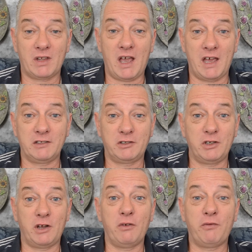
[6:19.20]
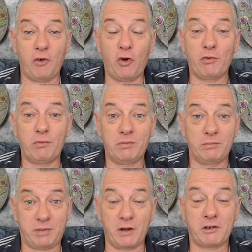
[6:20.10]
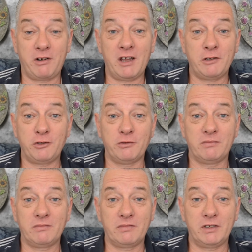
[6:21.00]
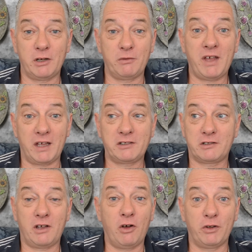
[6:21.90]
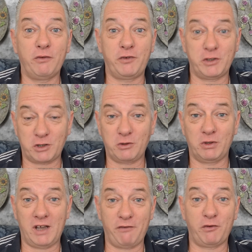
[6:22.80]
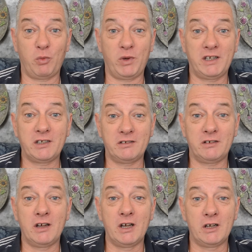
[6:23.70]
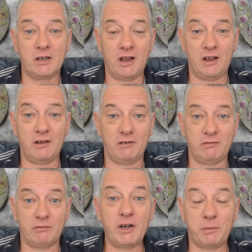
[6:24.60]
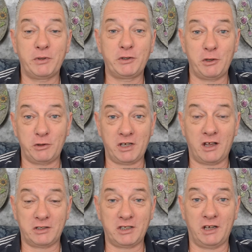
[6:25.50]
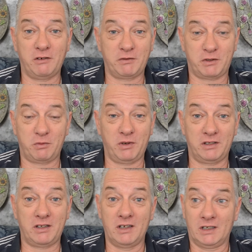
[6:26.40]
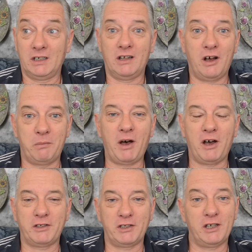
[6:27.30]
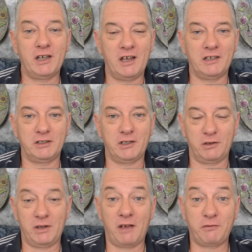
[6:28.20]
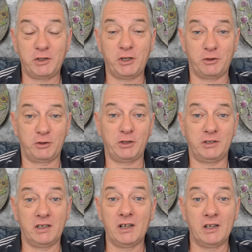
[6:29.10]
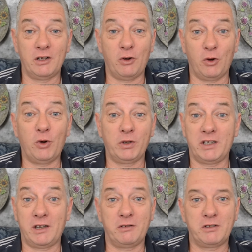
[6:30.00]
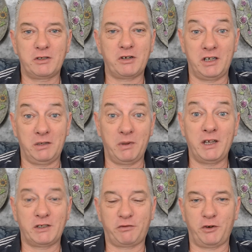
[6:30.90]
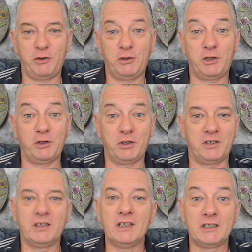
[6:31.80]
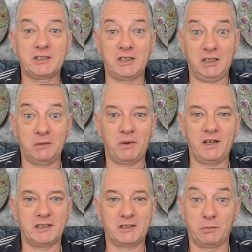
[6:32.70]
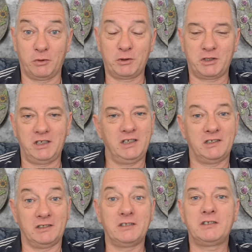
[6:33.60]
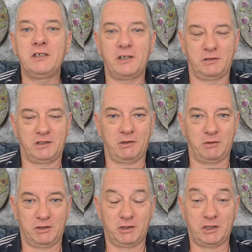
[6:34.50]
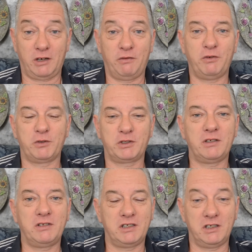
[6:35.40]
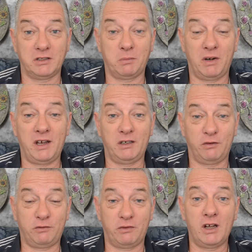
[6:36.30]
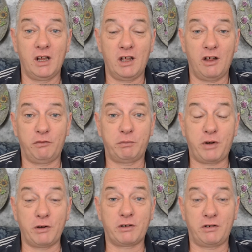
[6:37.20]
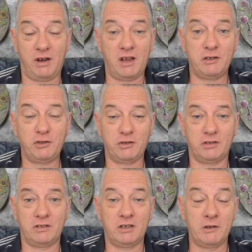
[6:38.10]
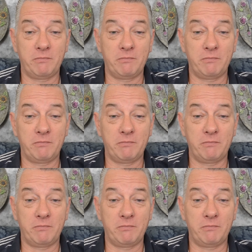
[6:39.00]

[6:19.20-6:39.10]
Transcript: and you know for procreation you know that on the physical level we can uh, reproduce ourselves with our partner and you know have children or you know the tree bears fruit or the seed bears more seed and you know so on and so forth so this is a plane of of procreation